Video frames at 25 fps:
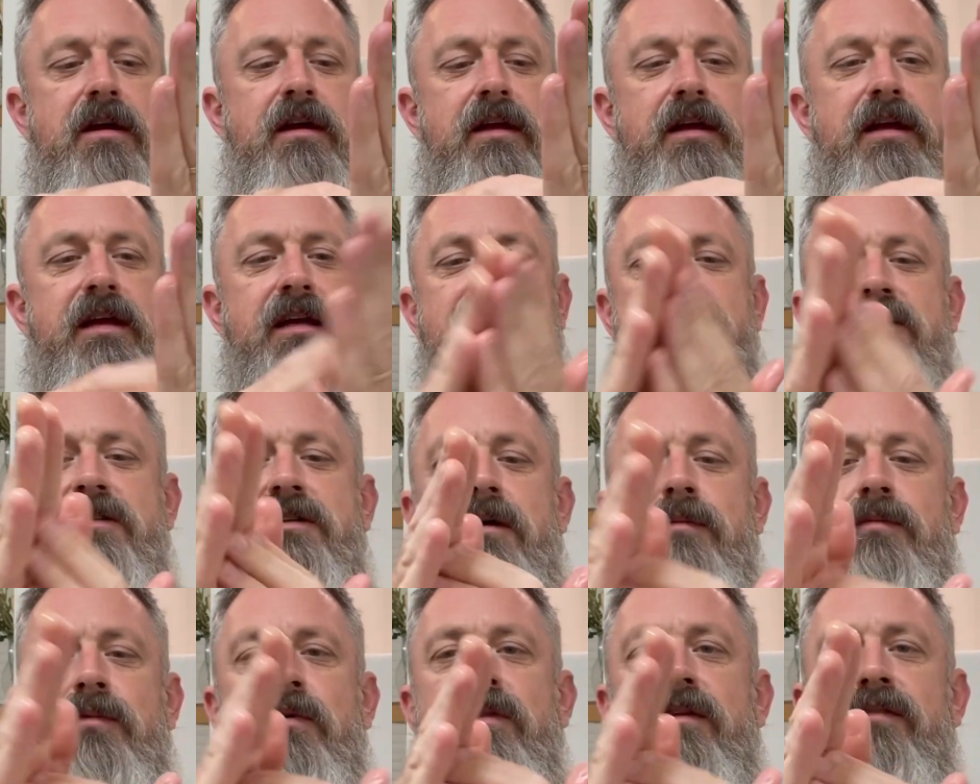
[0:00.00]
Get
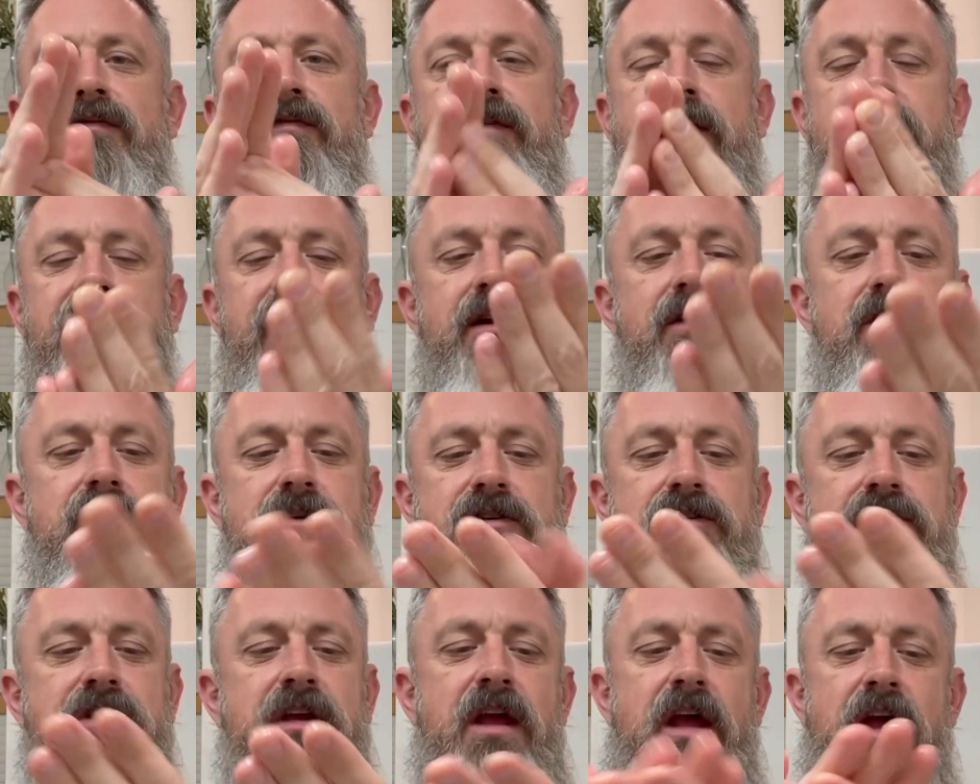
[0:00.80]
some on the
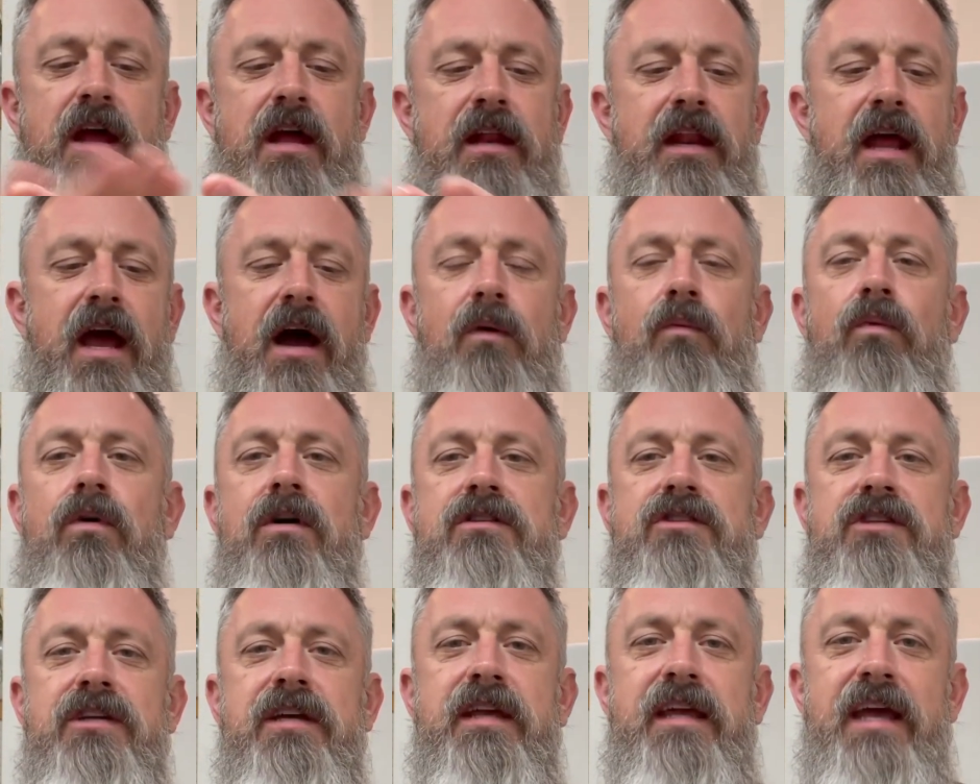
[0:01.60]
fingers. Now,
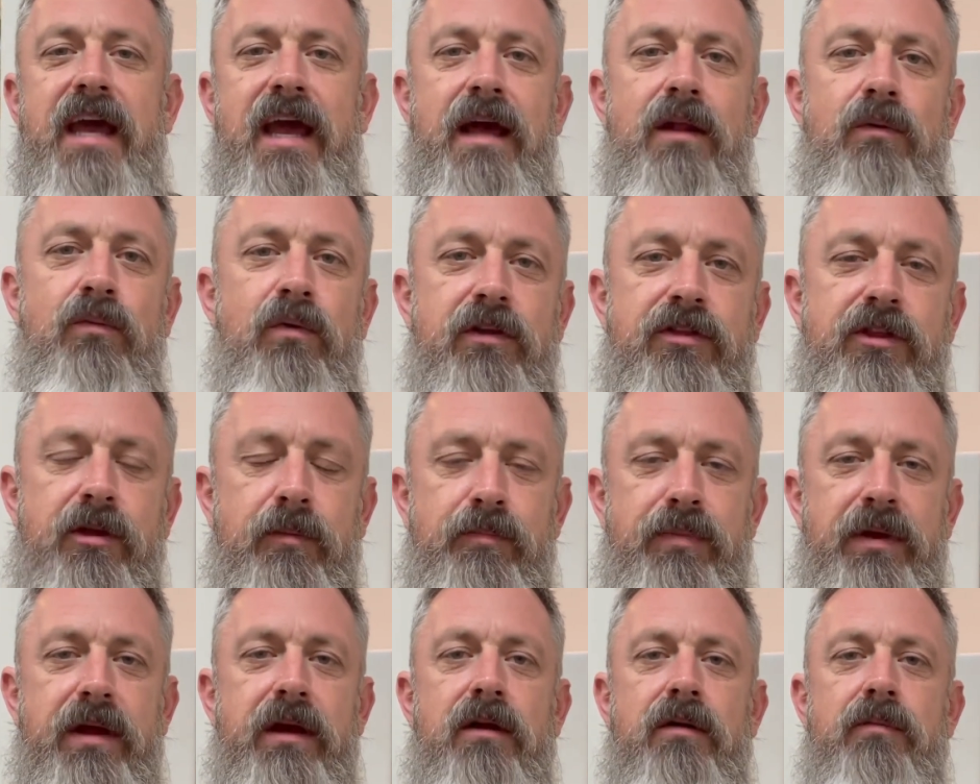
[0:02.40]
once again, with the
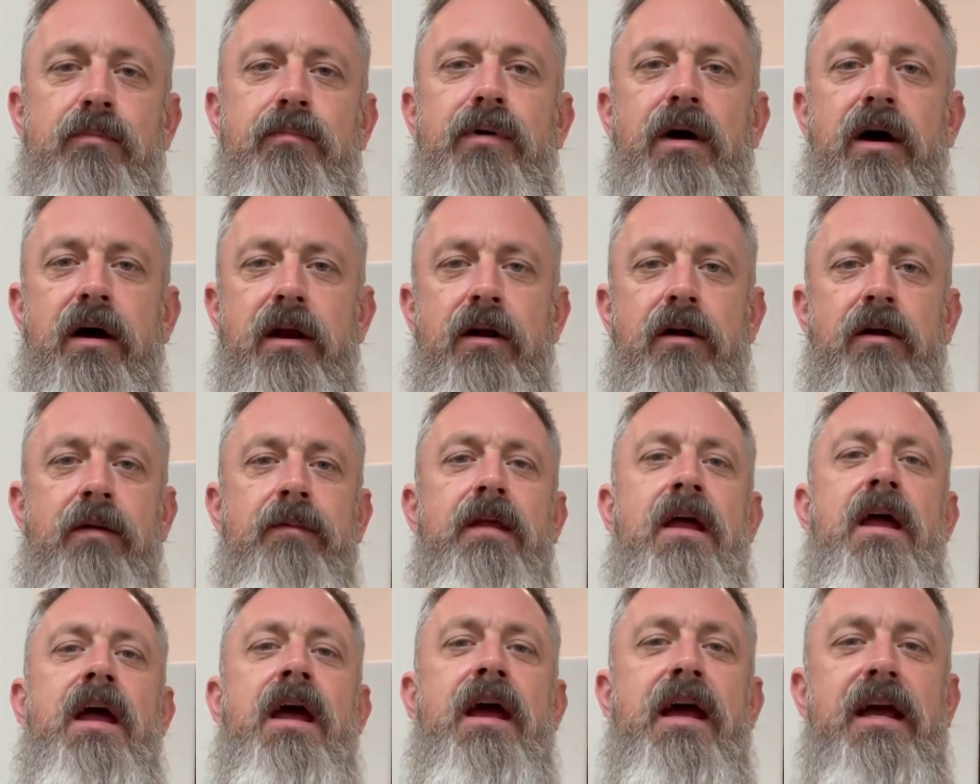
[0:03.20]
beard butter,
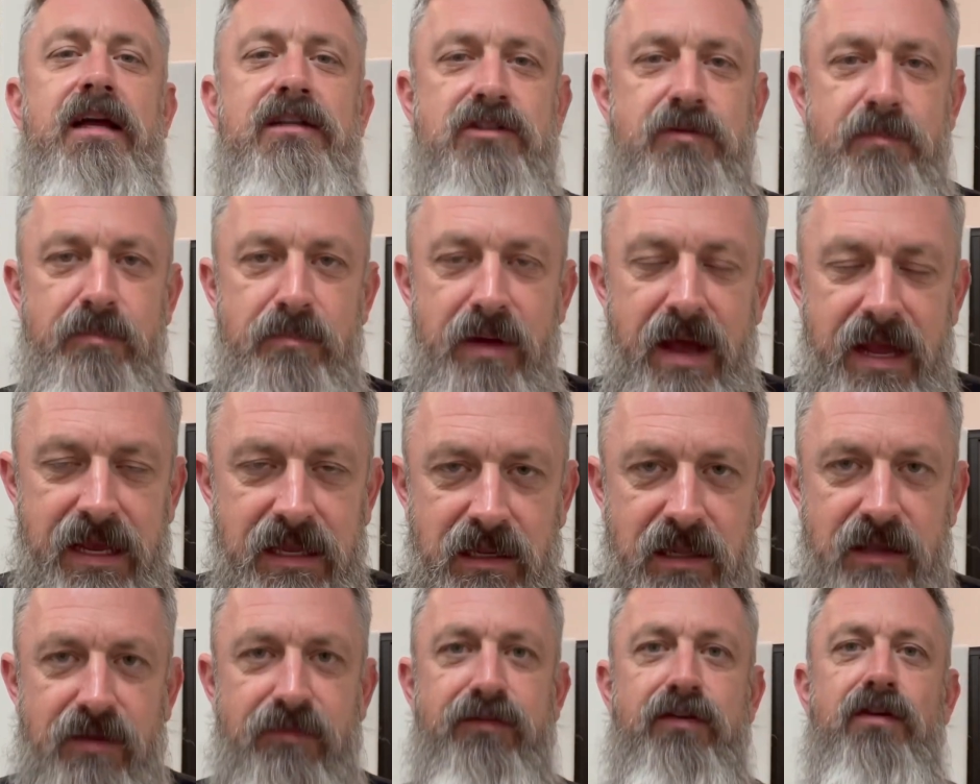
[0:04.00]
it's
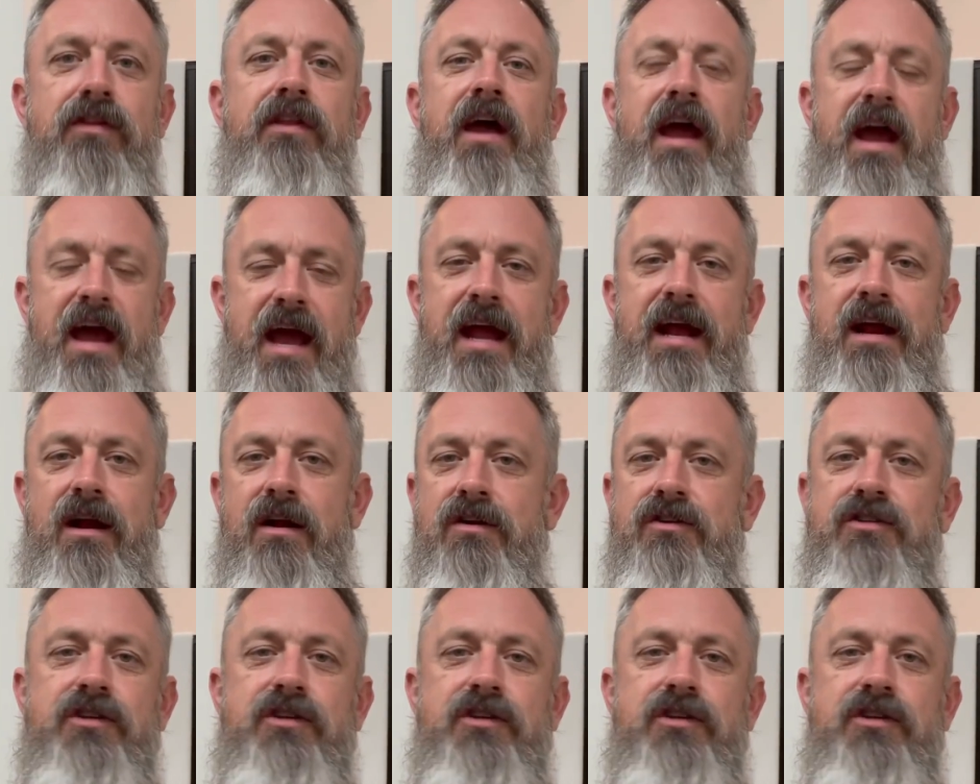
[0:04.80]
mainly for the hair.